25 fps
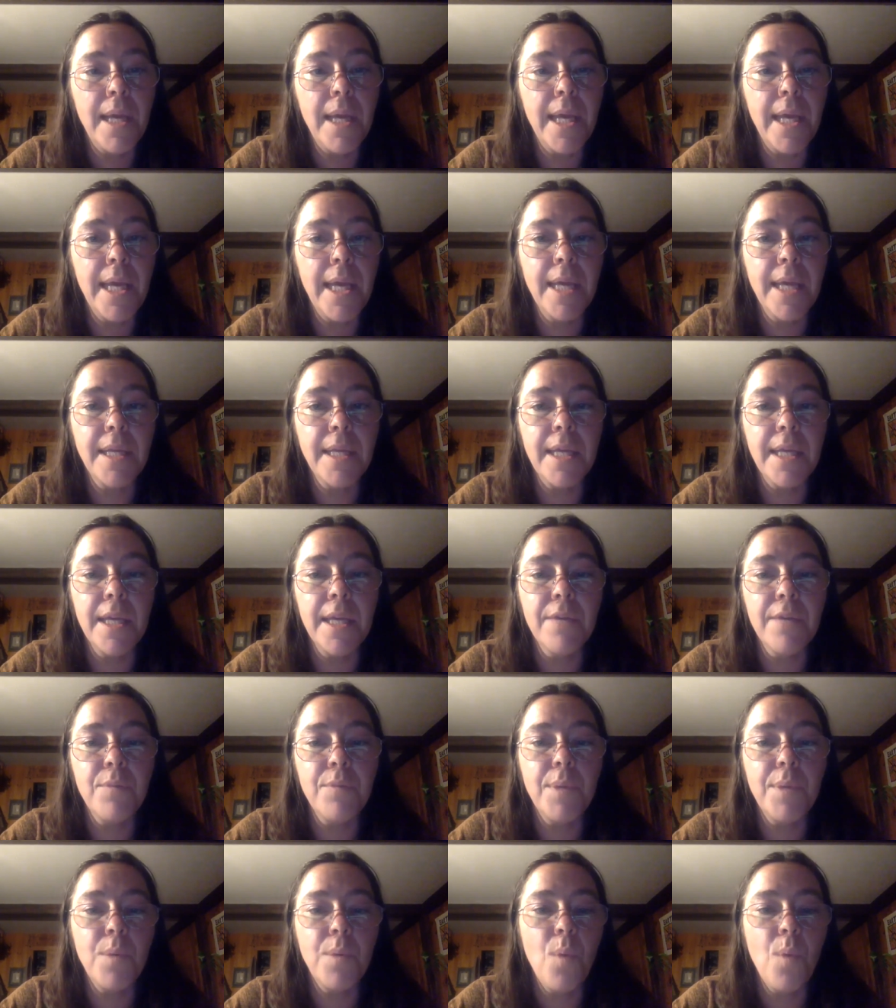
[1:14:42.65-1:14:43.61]
And
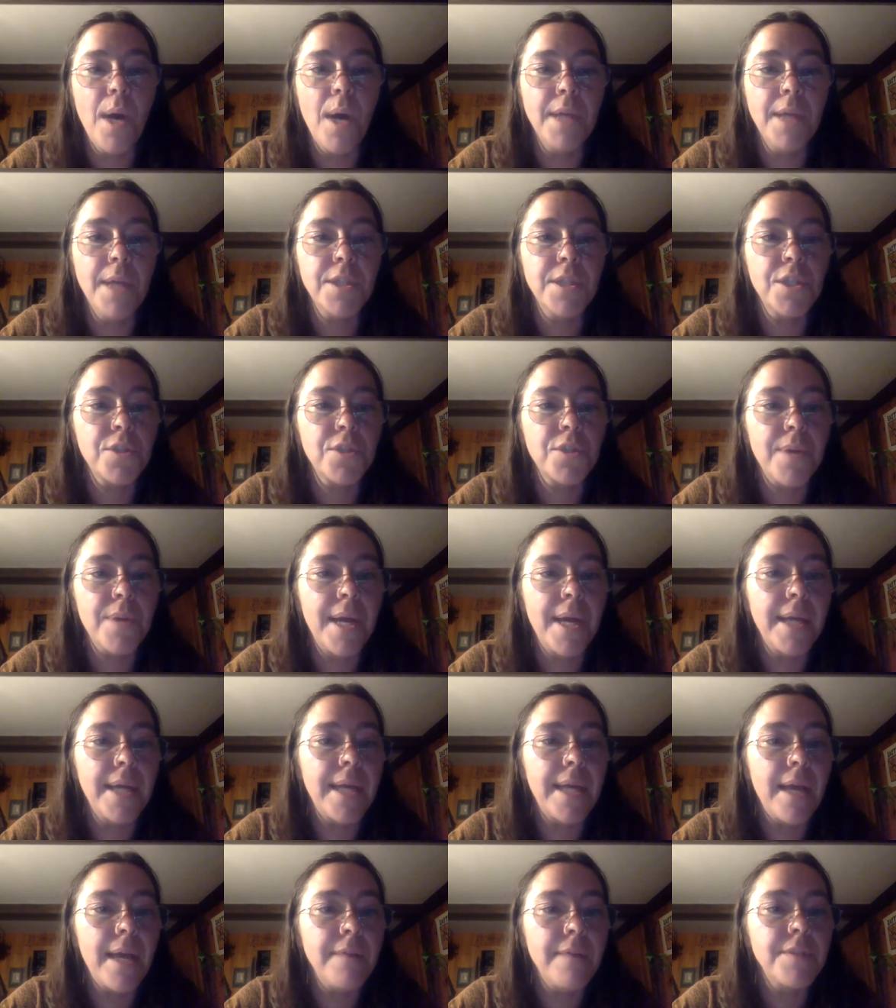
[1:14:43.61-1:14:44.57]
if we want to try
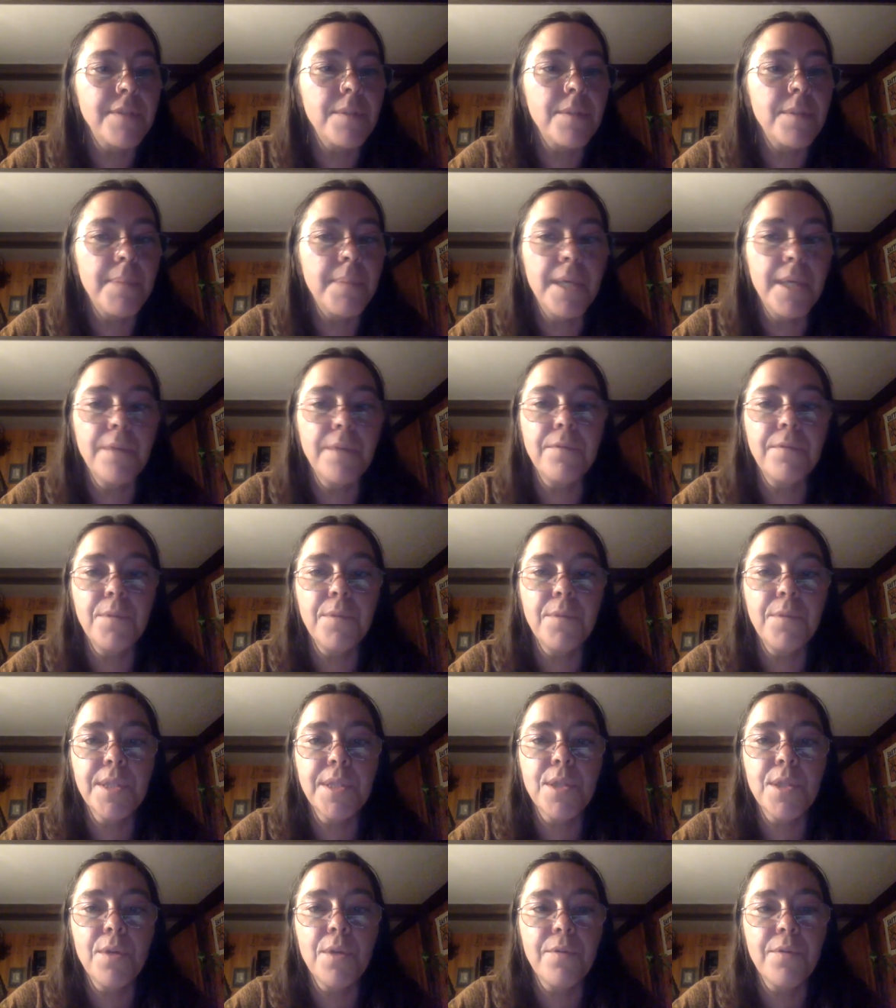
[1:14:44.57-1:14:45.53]
and have some
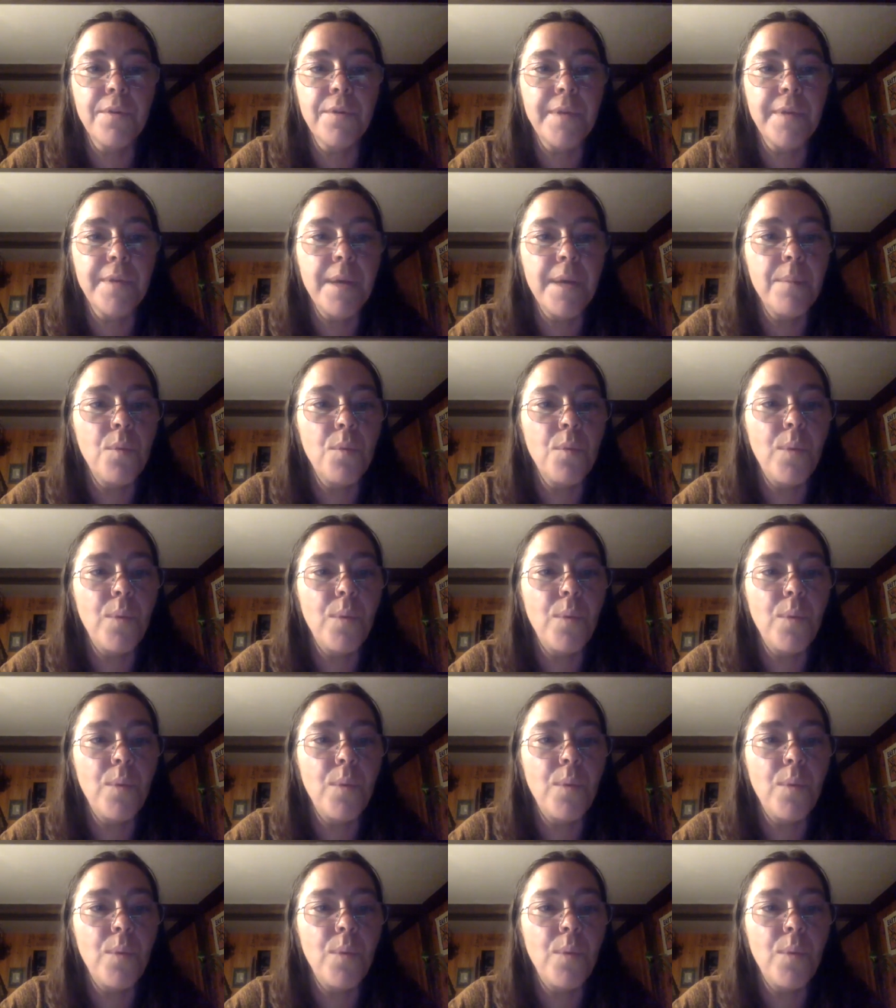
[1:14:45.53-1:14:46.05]
influence over them,